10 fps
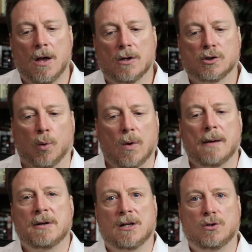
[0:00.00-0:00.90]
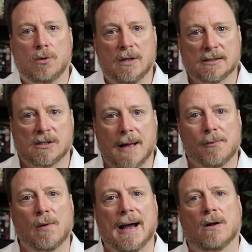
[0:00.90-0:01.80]
So what I'm going to do this
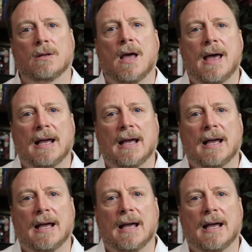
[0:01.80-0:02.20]
time around